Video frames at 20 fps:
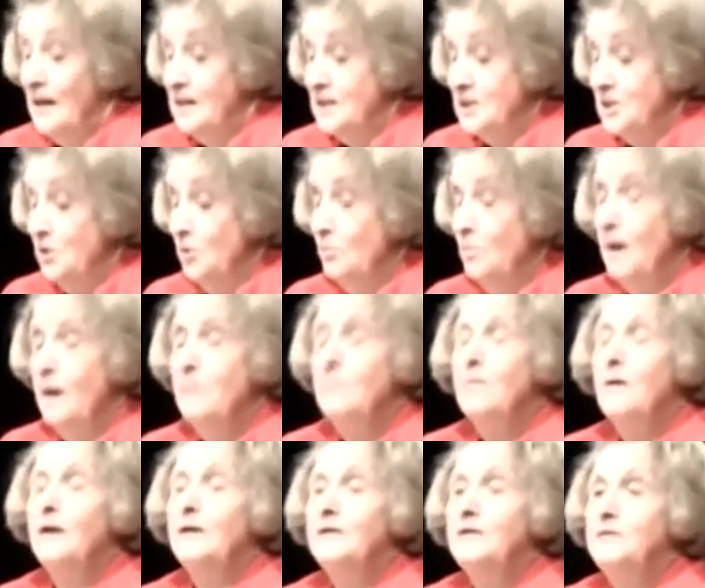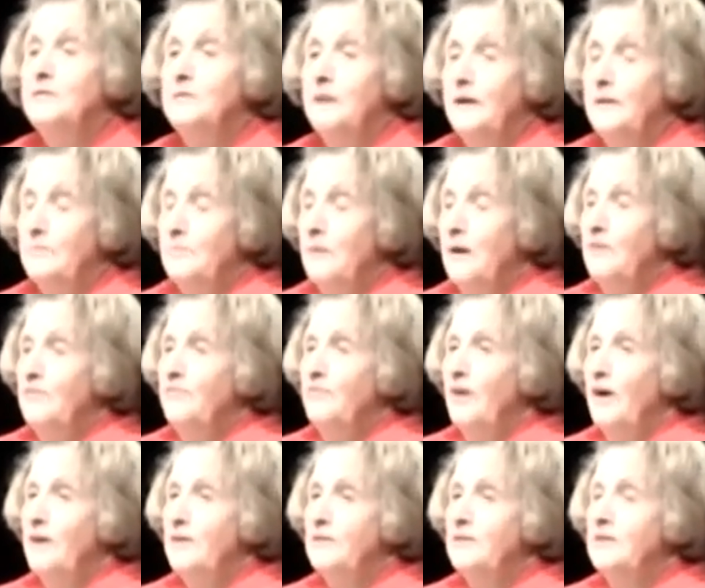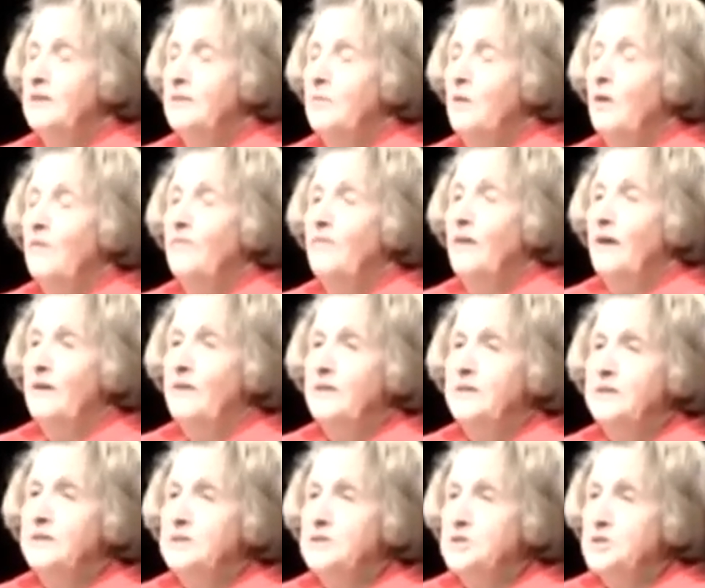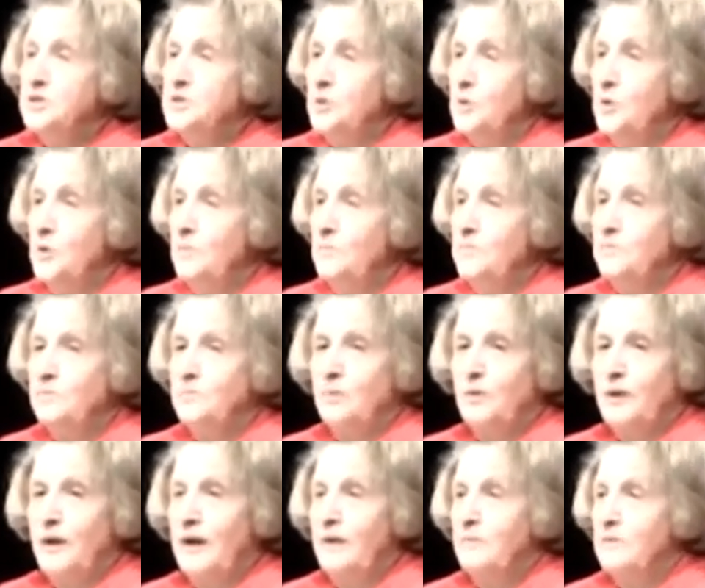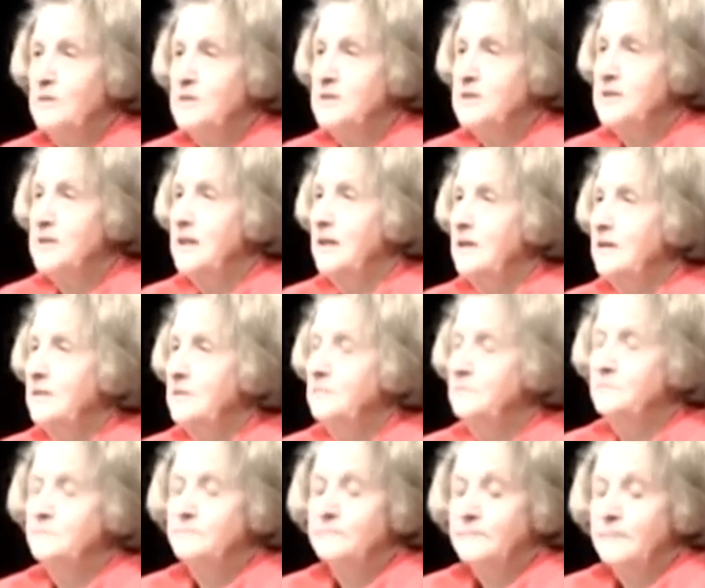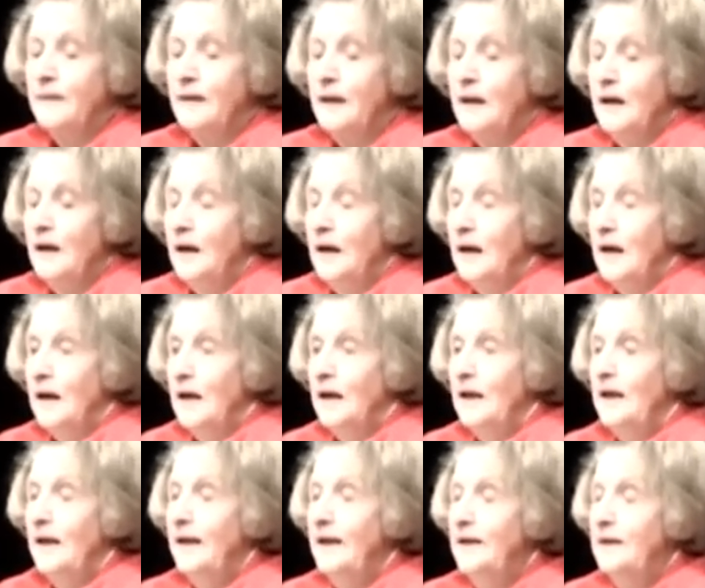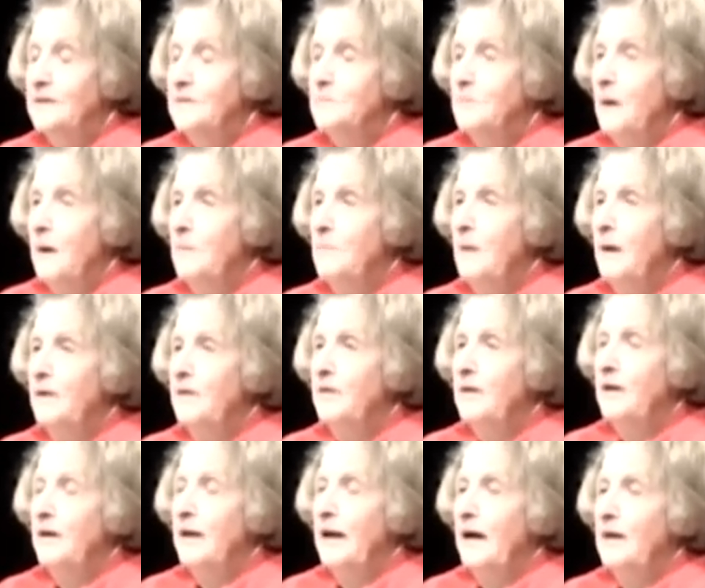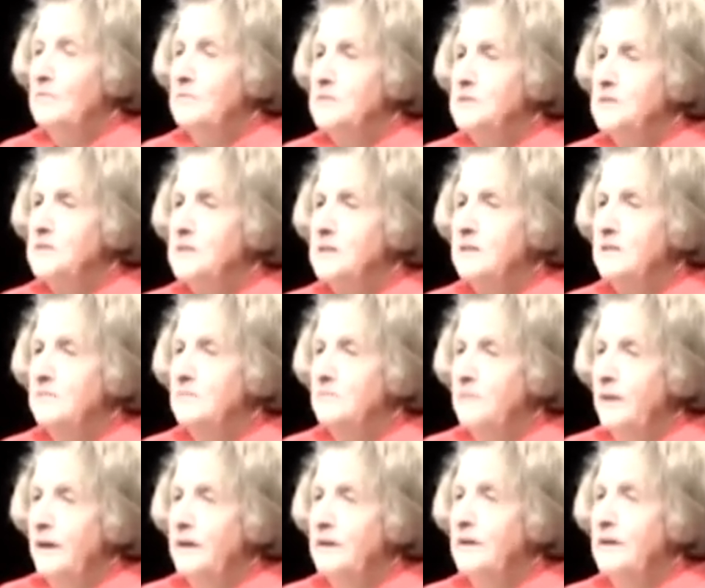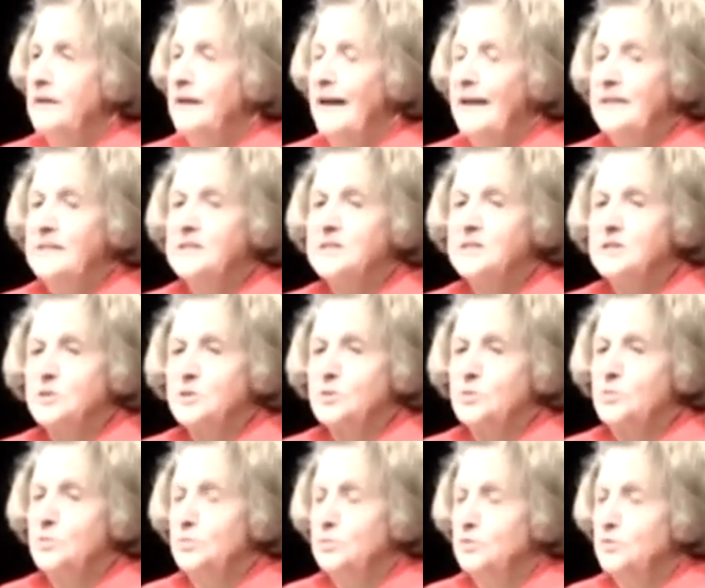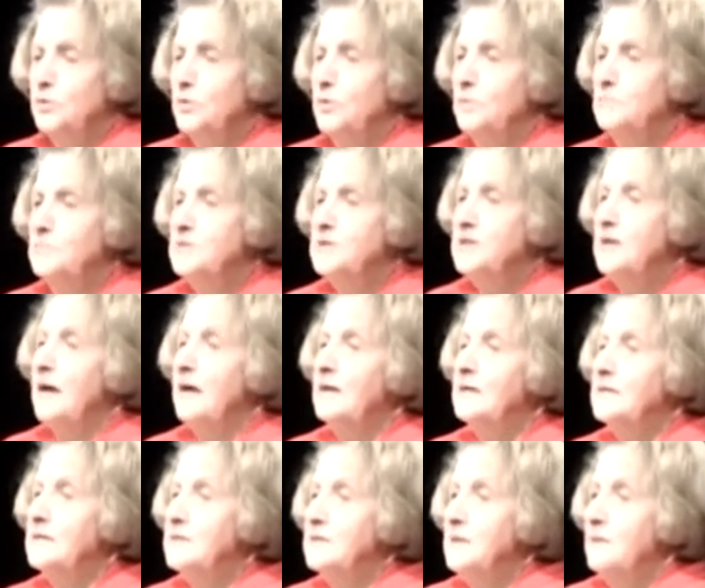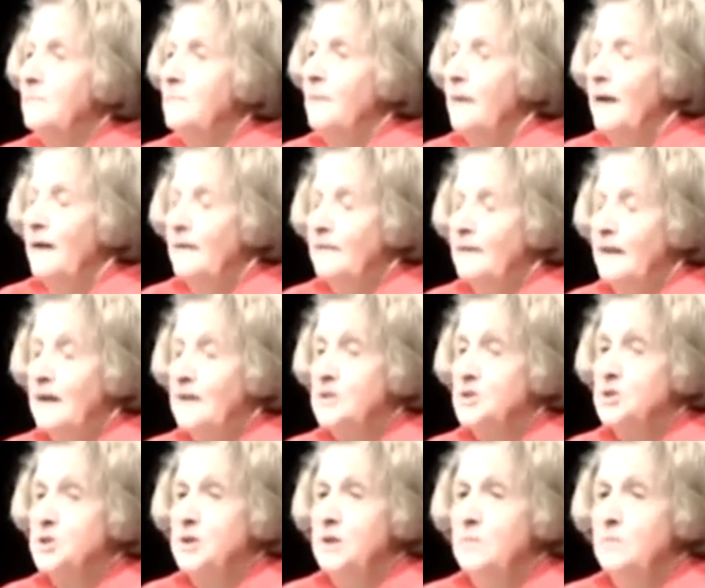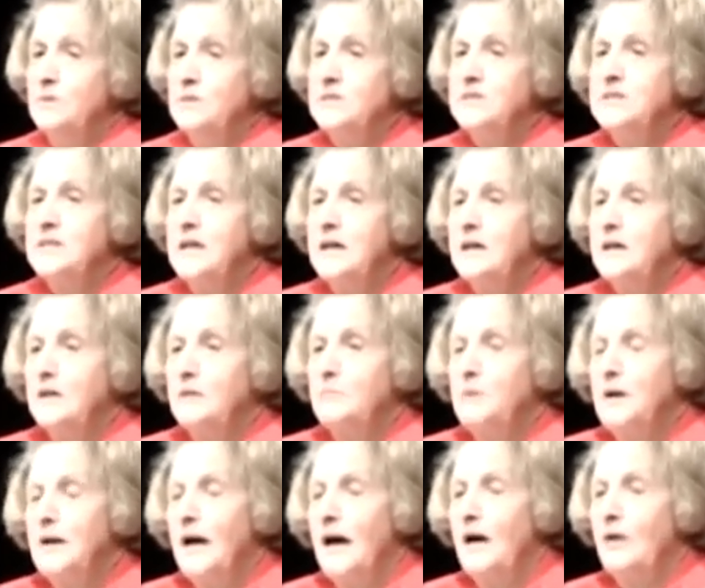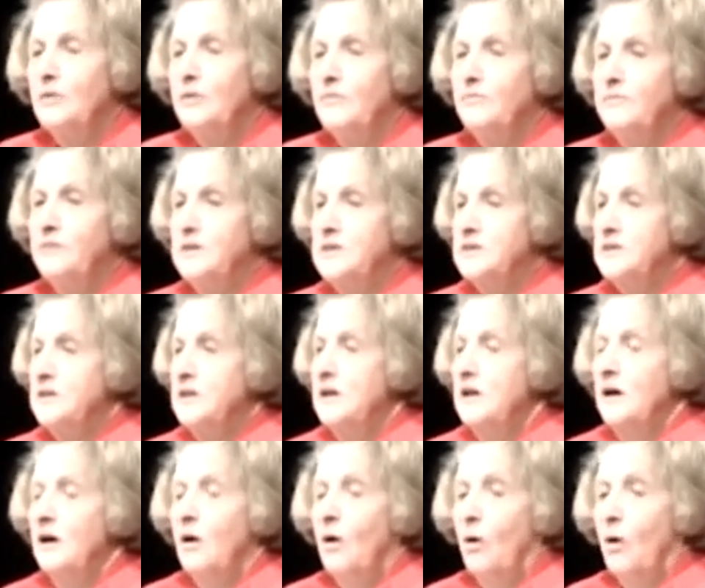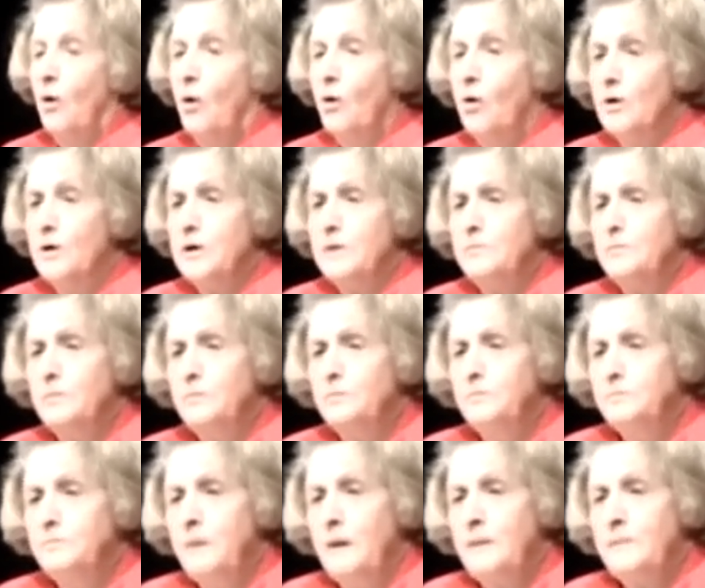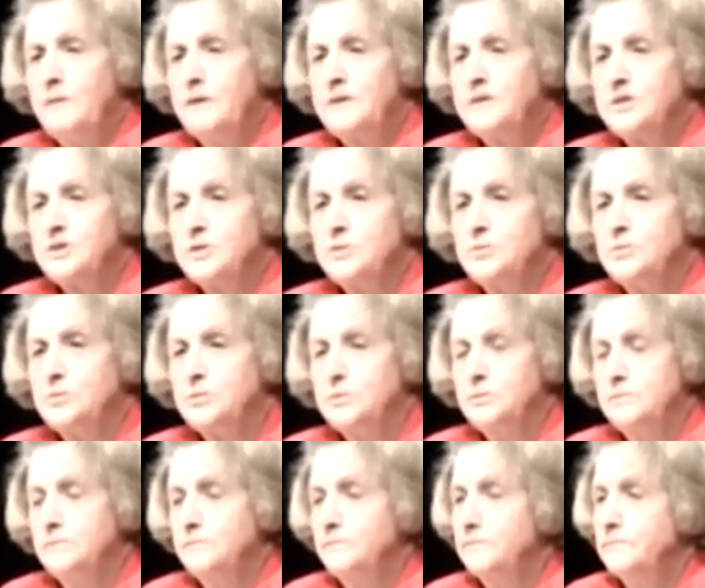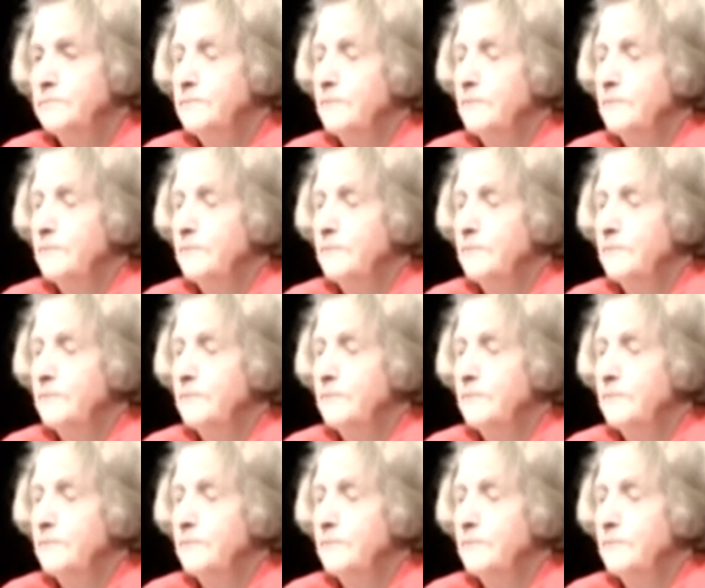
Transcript: So my mother and my father, they were very disturbed what I was telling. And my mother announced when the next school term started that she was taking me out of this horrible public school